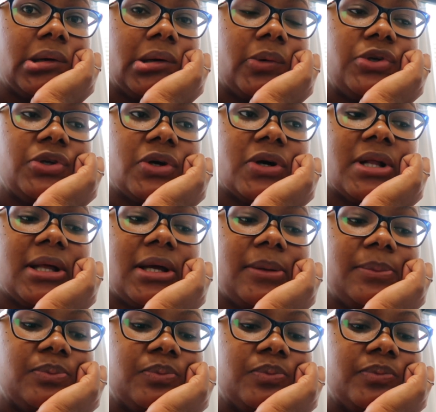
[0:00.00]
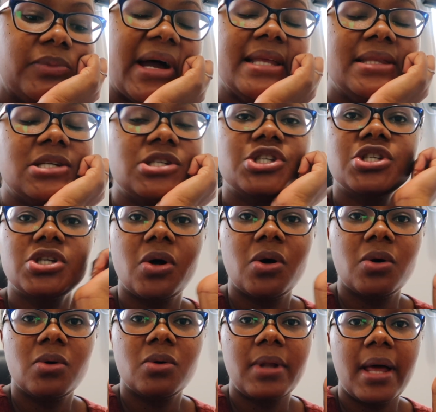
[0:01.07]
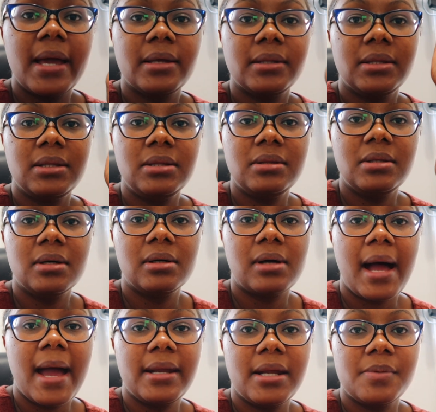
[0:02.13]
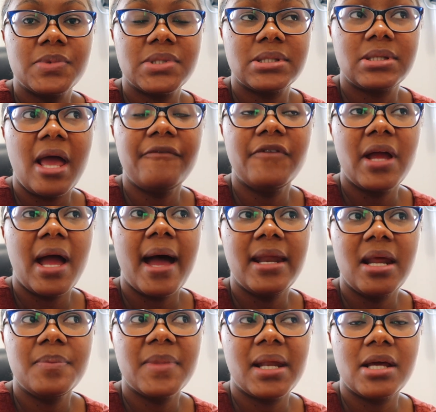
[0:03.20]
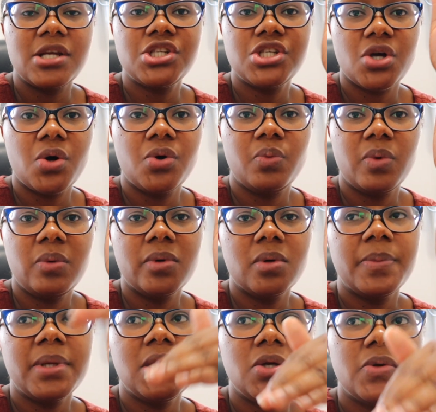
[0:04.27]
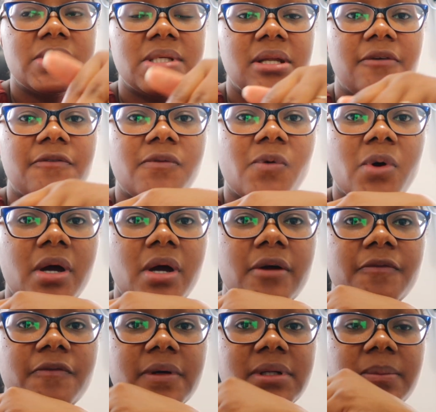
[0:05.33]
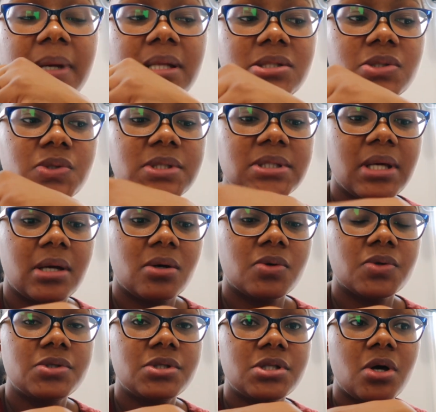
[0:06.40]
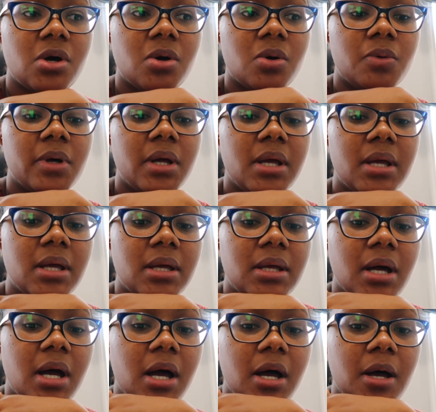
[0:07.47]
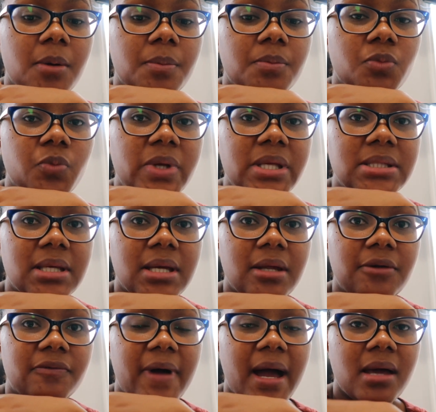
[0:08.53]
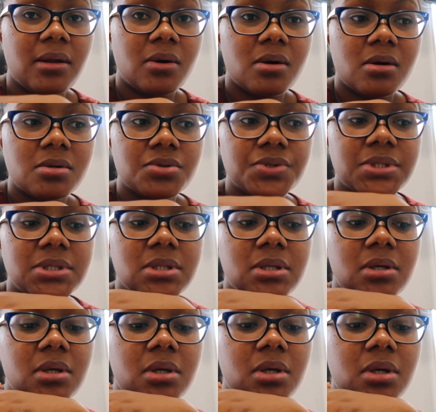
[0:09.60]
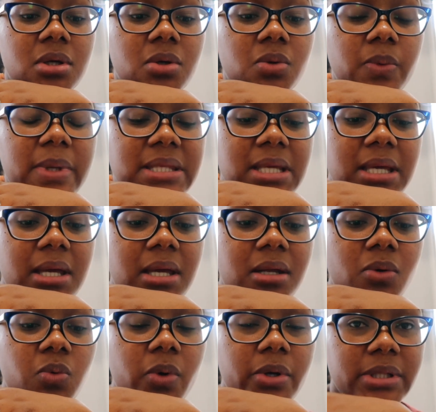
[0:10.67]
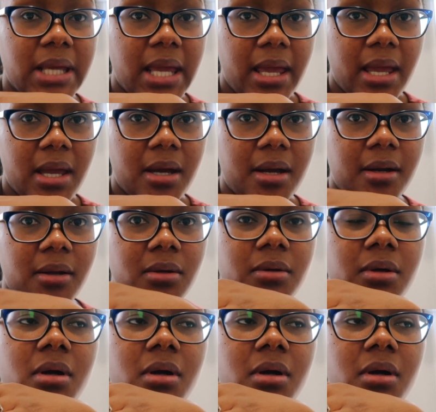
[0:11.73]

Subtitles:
what you call it, I did show like the items. Every item that I showed, we will be using it for fundamental skills. So we did vitals, we did wound care,